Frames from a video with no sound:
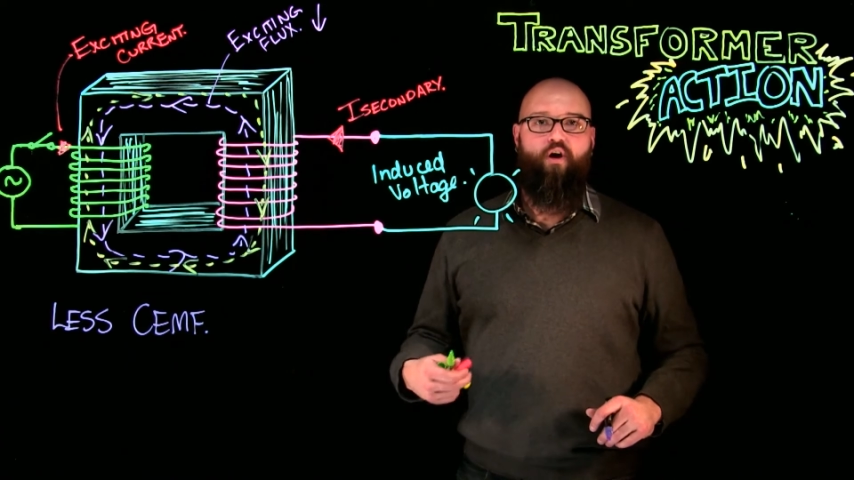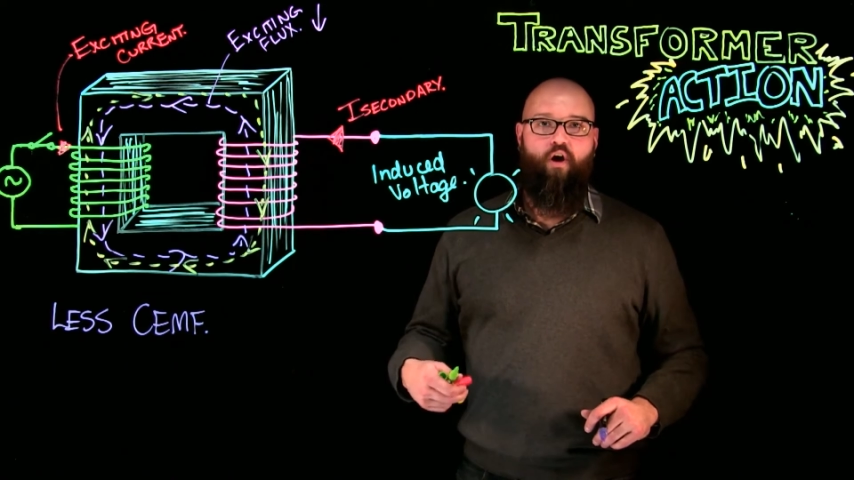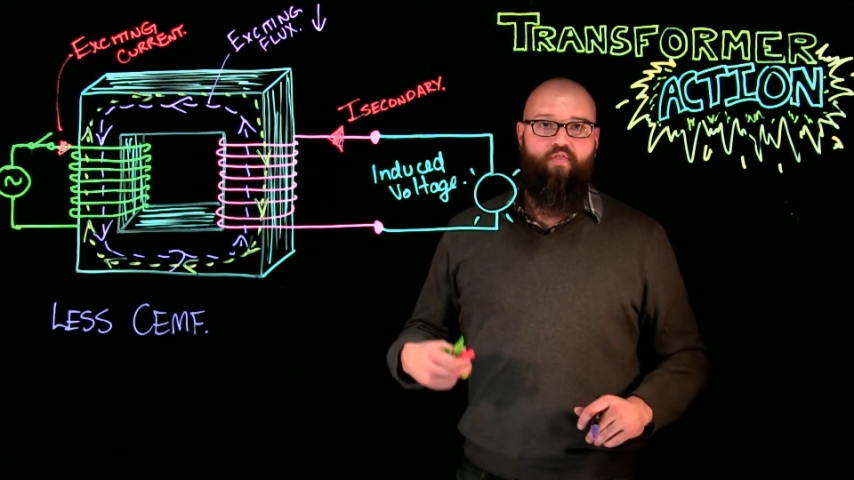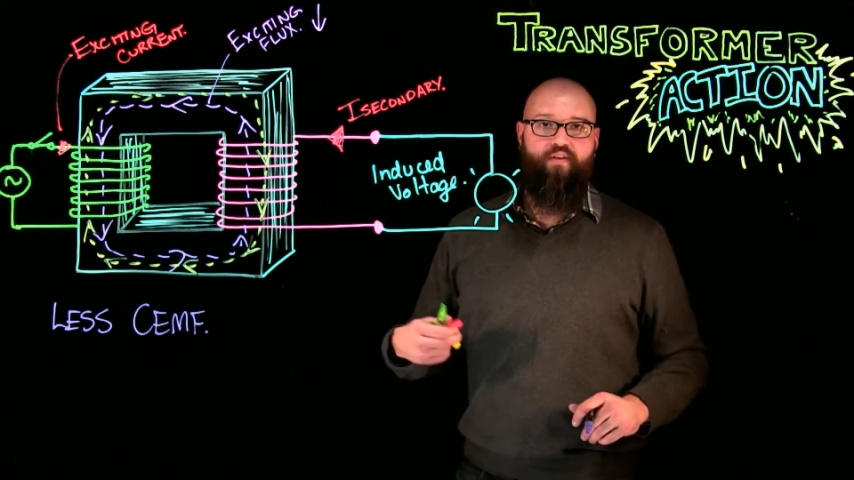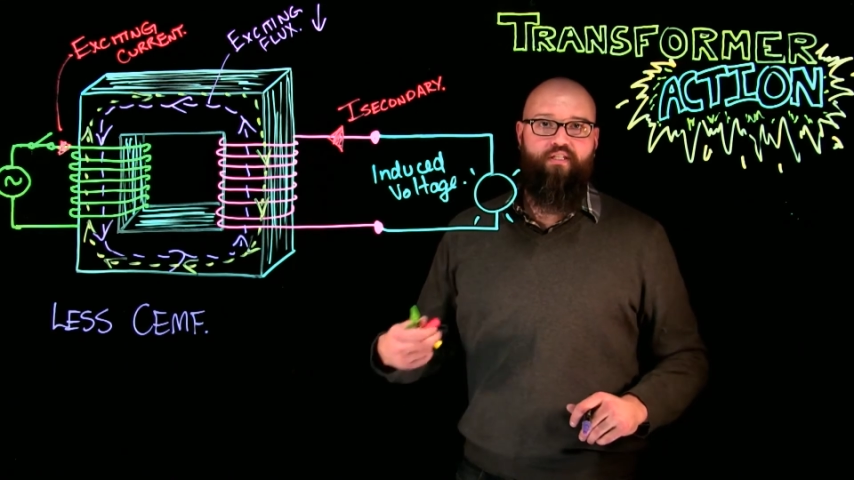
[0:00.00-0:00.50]

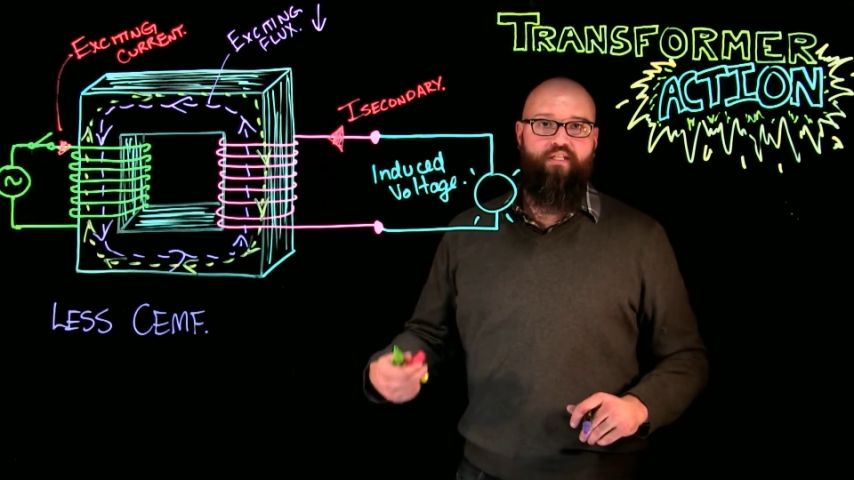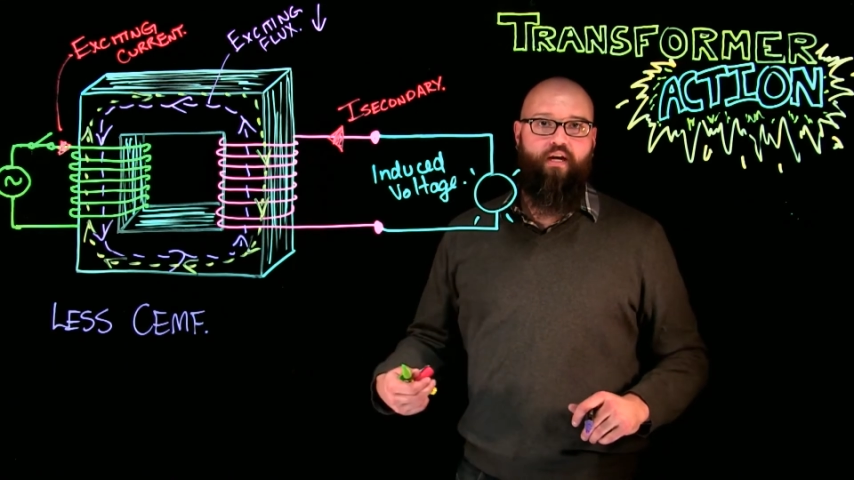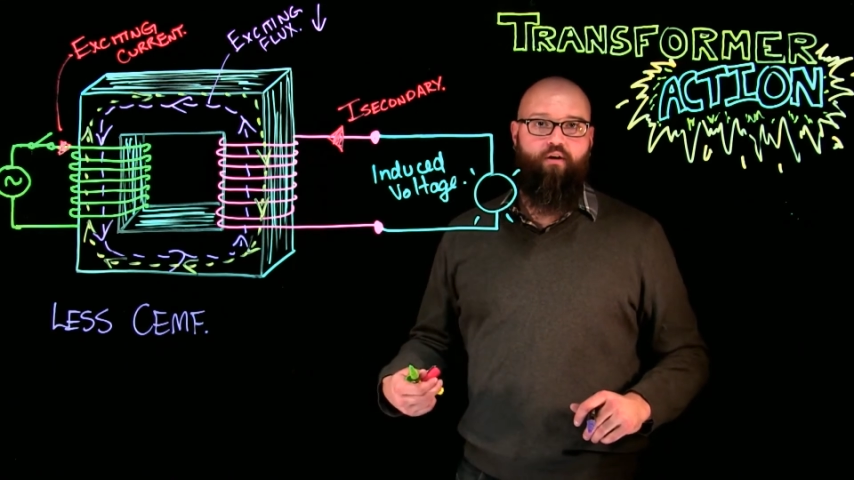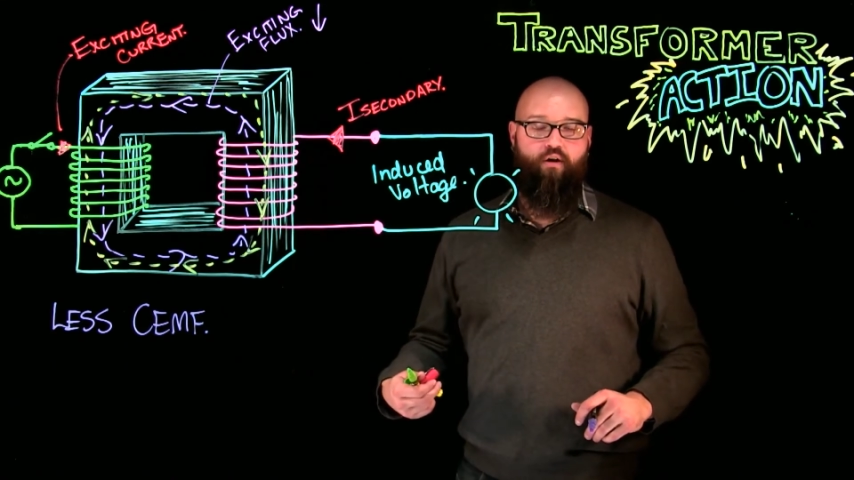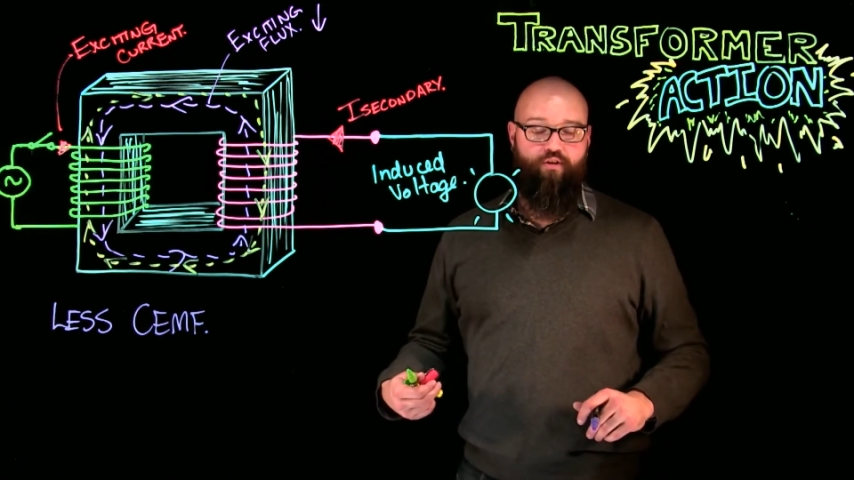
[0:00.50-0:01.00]
on the set,
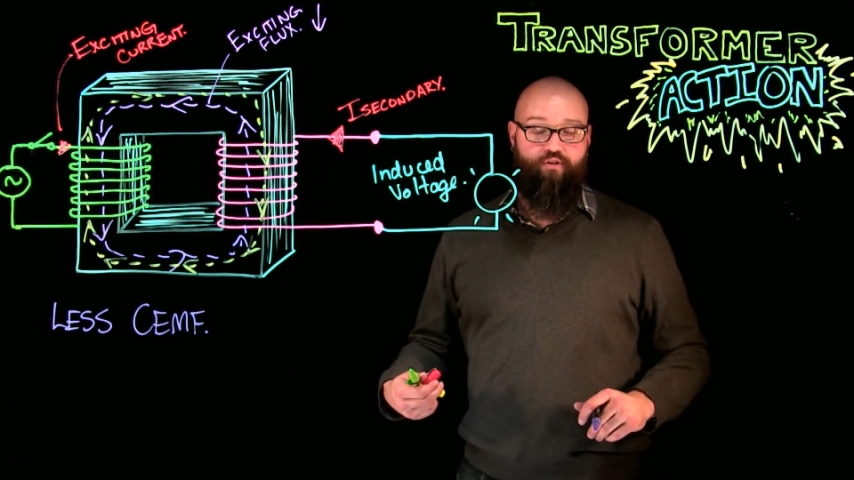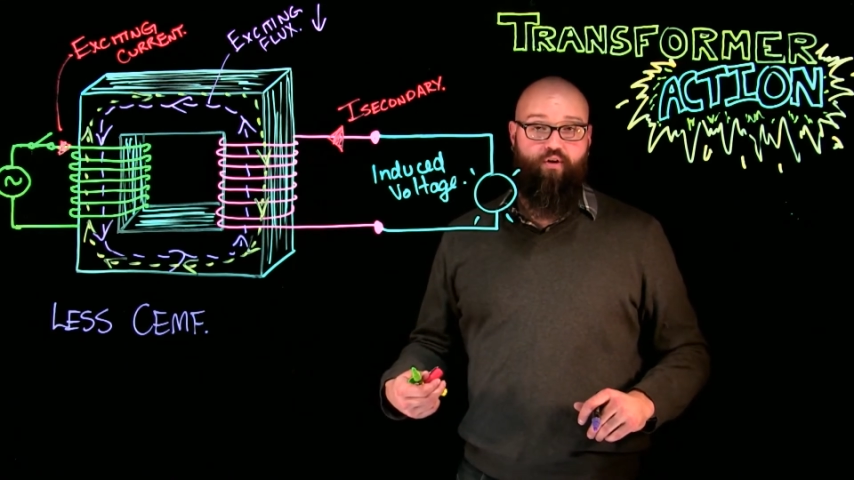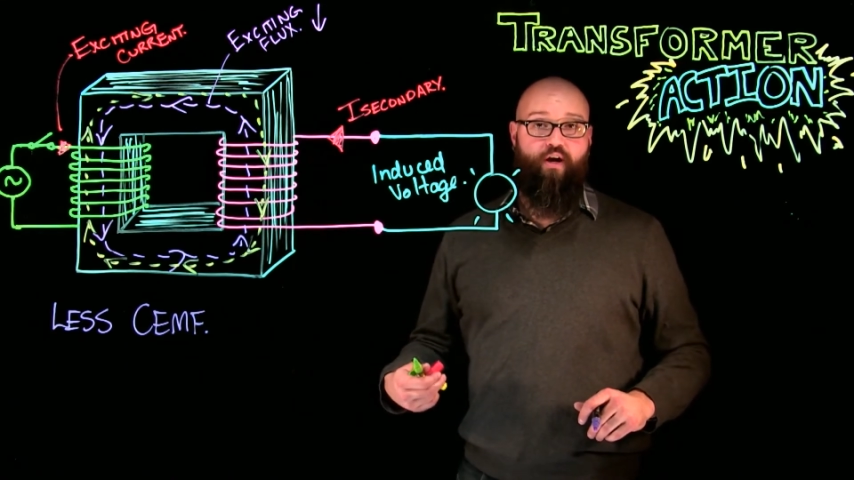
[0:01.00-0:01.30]
or on the, sorry,